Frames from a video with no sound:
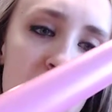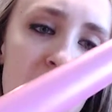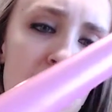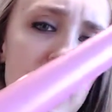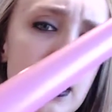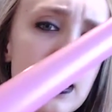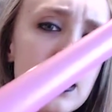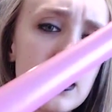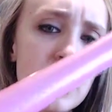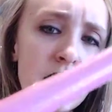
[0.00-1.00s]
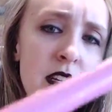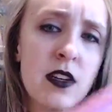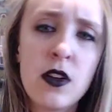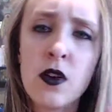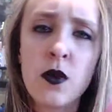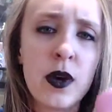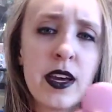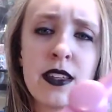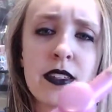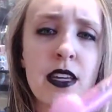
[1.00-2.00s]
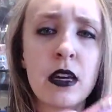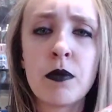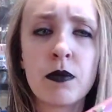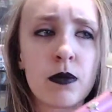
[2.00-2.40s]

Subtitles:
And it is in no way the same